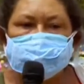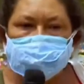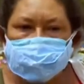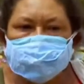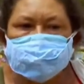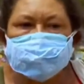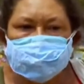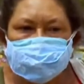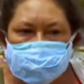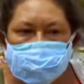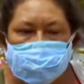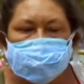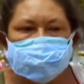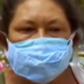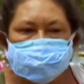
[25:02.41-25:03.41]
There aren't
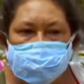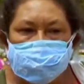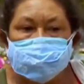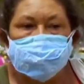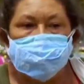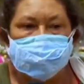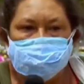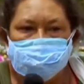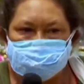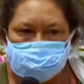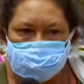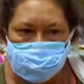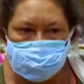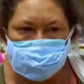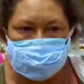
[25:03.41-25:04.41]
enough healthcare
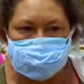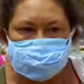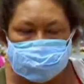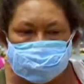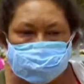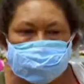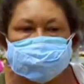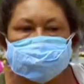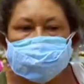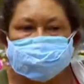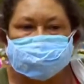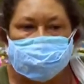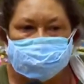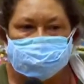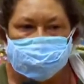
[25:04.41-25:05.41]
workers to deal with this.
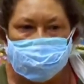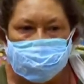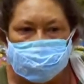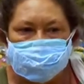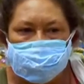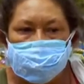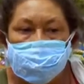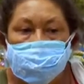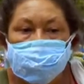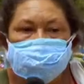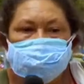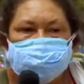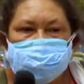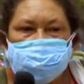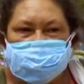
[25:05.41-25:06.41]
We wouldn't be
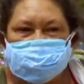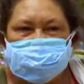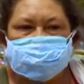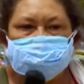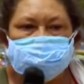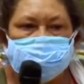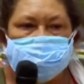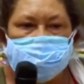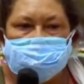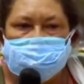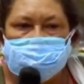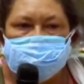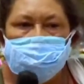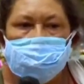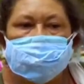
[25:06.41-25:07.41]
in this
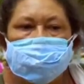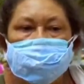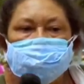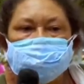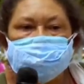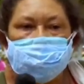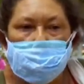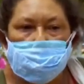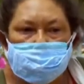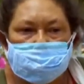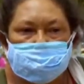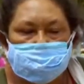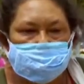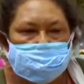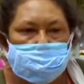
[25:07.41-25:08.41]
situation if the
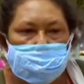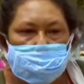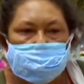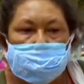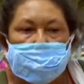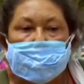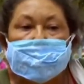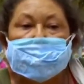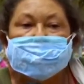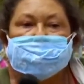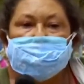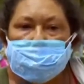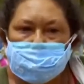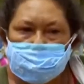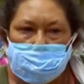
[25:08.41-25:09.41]
Amazonas state had
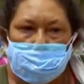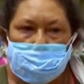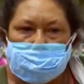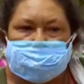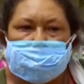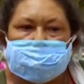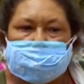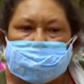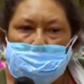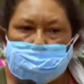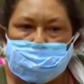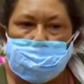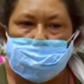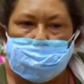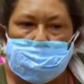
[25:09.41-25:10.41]
invested in healthcare.
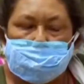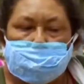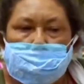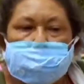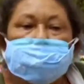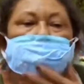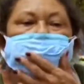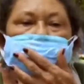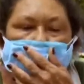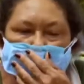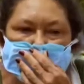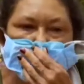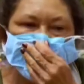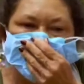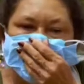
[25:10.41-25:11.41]
Where did all the
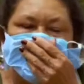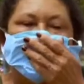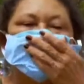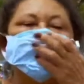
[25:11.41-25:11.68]
money go?